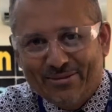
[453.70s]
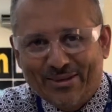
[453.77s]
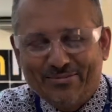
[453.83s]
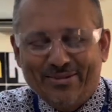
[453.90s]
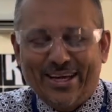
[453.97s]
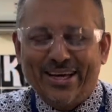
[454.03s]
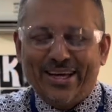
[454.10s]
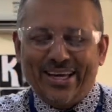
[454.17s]

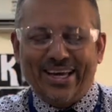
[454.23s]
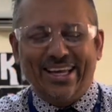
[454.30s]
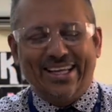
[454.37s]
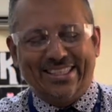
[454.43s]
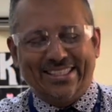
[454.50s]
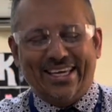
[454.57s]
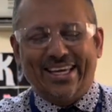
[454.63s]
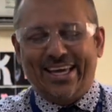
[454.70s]
Goodbye.
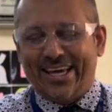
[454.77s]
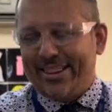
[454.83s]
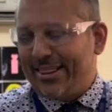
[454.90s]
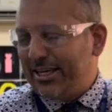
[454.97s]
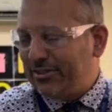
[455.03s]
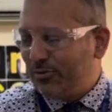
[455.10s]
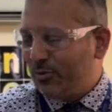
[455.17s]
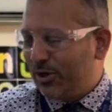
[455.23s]
Take care.
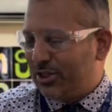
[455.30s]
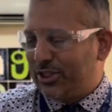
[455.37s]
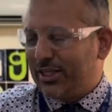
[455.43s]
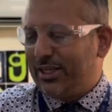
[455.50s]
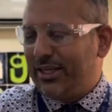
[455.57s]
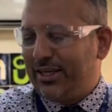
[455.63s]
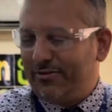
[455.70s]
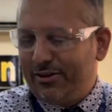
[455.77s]
Thanks for
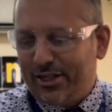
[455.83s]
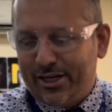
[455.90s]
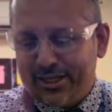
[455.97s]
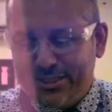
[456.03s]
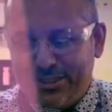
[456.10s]
watching. Give a like and